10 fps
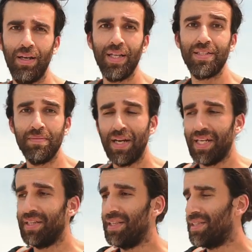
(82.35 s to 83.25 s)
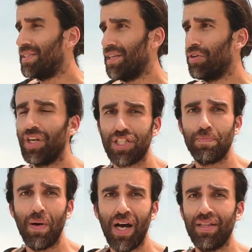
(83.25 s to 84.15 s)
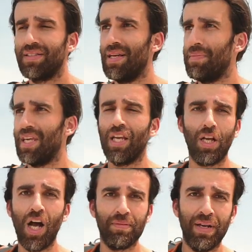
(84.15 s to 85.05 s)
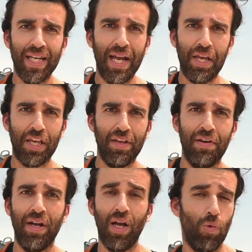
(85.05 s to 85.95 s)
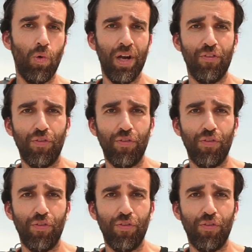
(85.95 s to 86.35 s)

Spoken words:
Let's imagine this is a good spot, something caught my eye here and I want to